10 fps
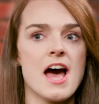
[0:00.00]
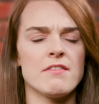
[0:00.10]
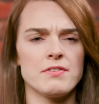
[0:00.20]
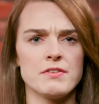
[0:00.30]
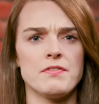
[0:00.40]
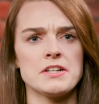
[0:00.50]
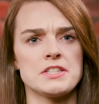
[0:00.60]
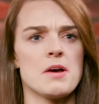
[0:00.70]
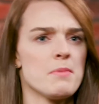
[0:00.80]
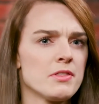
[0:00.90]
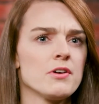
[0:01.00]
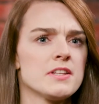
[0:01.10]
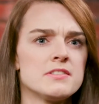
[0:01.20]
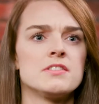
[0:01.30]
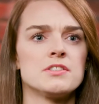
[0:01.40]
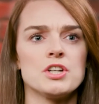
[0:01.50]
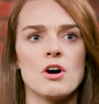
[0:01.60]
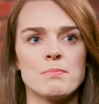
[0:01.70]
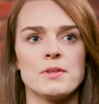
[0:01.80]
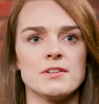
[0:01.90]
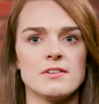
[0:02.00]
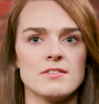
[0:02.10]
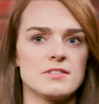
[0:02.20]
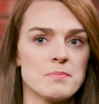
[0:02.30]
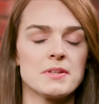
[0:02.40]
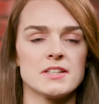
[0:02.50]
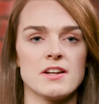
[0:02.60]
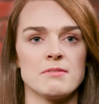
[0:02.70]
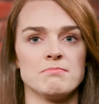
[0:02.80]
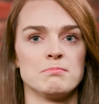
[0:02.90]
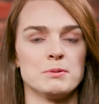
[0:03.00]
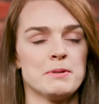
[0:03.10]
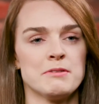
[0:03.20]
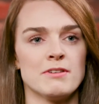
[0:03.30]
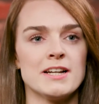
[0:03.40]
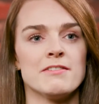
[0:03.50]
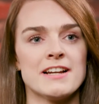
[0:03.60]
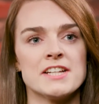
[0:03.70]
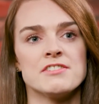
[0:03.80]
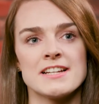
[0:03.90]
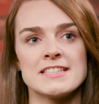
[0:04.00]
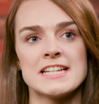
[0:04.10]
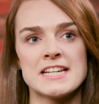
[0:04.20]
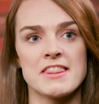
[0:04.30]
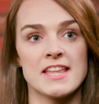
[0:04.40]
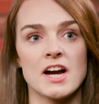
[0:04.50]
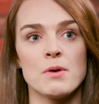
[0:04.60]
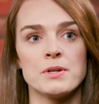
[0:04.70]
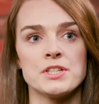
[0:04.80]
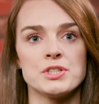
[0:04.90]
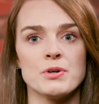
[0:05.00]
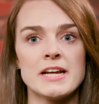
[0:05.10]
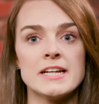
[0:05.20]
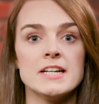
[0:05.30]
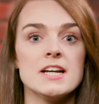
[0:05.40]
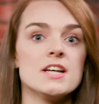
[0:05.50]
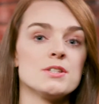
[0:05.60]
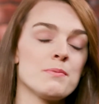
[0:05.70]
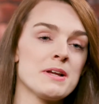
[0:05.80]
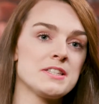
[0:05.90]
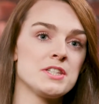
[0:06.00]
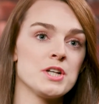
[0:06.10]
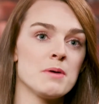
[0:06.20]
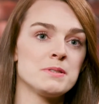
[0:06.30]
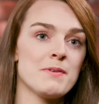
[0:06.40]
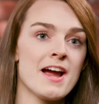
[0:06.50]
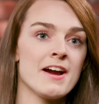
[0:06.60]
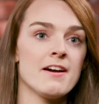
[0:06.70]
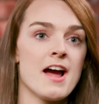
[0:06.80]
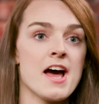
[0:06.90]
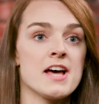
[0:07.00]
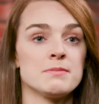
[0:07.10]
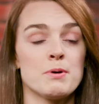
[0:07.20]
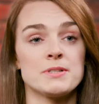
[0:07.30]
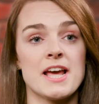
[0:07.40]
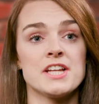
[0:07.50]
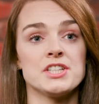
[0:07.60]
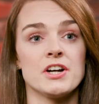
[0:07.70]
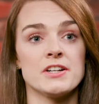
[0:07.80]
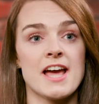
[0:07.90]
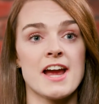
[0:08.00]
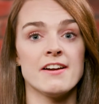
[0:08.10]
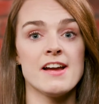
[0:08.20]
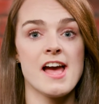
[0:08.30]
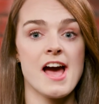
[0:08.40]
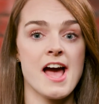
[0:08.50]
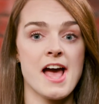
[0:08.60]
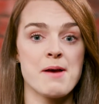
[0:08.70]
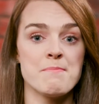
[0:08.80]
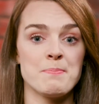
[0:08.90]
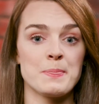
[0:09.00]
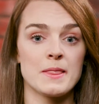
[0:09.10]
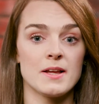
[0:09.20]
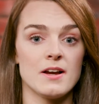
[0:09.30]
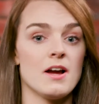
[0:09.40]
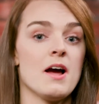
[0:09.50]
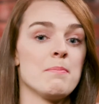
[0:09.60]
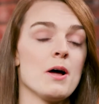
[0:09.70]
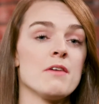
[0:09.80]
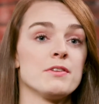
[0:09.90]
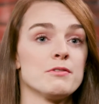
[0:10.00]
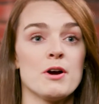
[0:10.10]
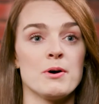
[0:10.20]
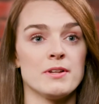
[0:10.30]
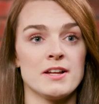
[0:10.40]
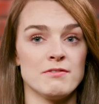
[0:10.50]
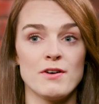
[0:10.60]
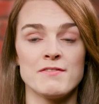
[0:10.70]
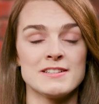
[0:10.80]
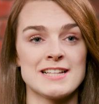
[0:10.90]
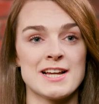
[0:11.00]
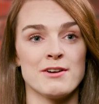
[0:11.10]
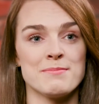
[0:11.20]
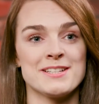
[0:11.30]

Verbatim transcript: and for the first time I thought this is a job job that something that I would be really, really interested in and think I would enjoy. So I went to the jobs fair, uh, spoke to HR there, um, applied for the role, and five years later, I'm